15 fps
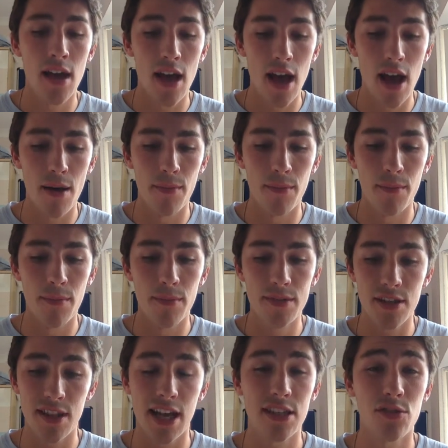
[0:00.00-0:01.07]

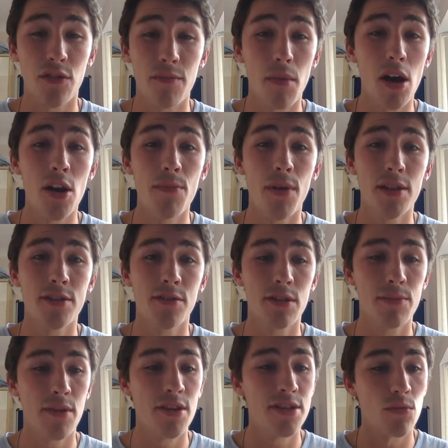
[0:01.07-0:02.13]
So that's sort of my own personal
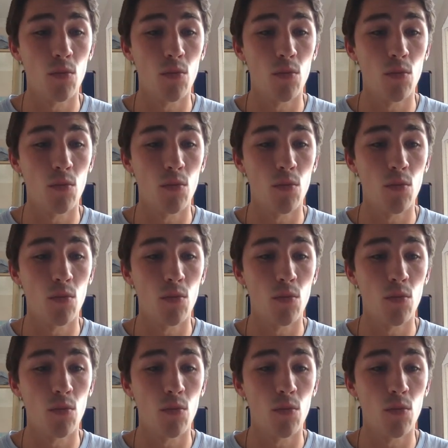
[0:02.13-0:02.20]
experience.